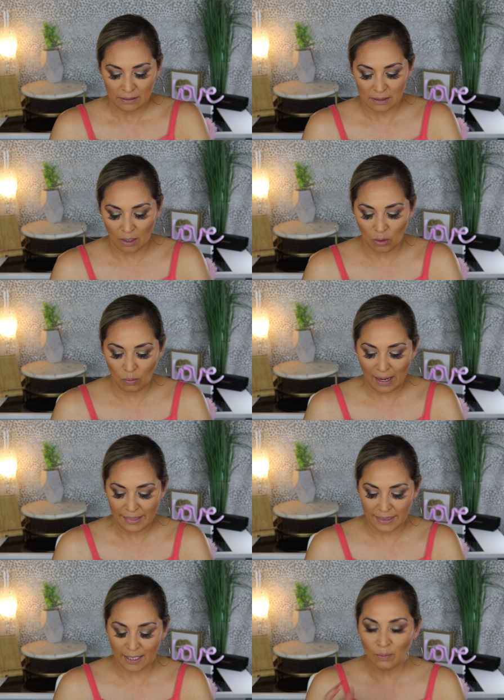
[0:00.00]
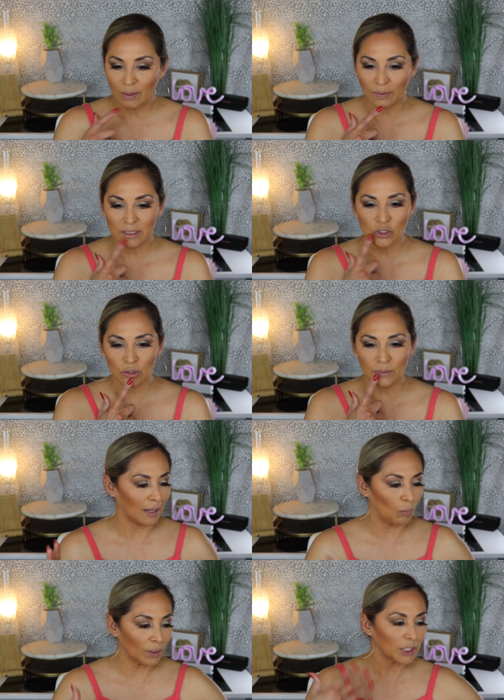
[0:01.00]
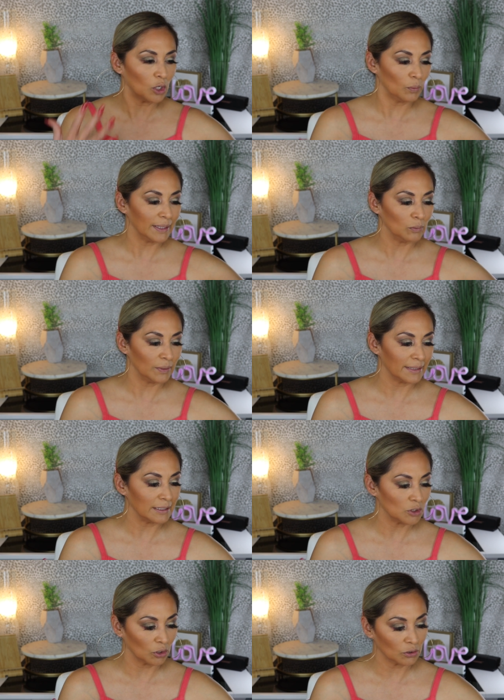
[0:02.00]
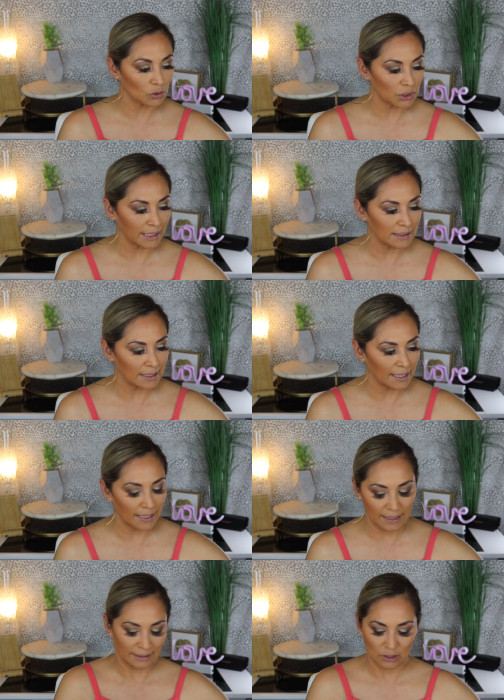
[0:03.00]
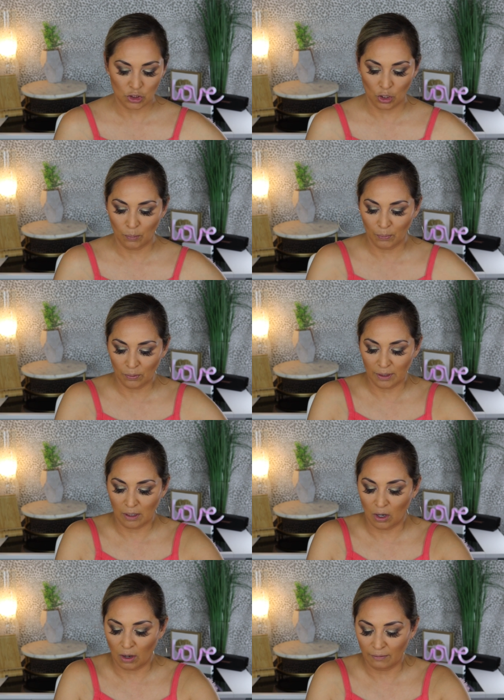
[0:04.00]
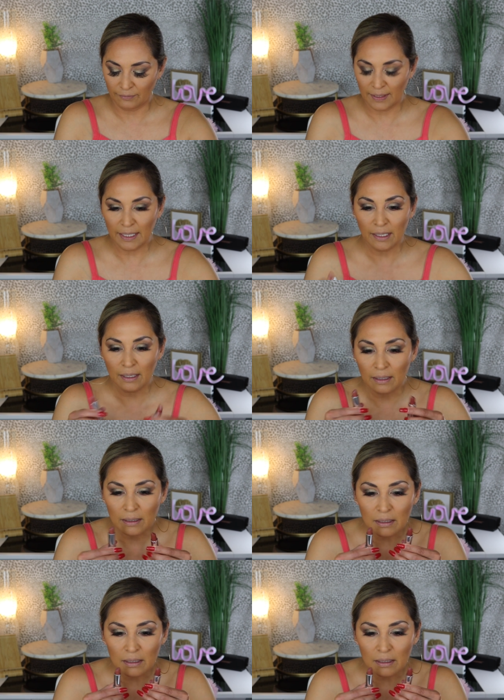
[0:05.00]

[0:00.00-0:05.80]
So I think what I wanna do, I wanna go in with a darker shade today, like the taupe or the coffee,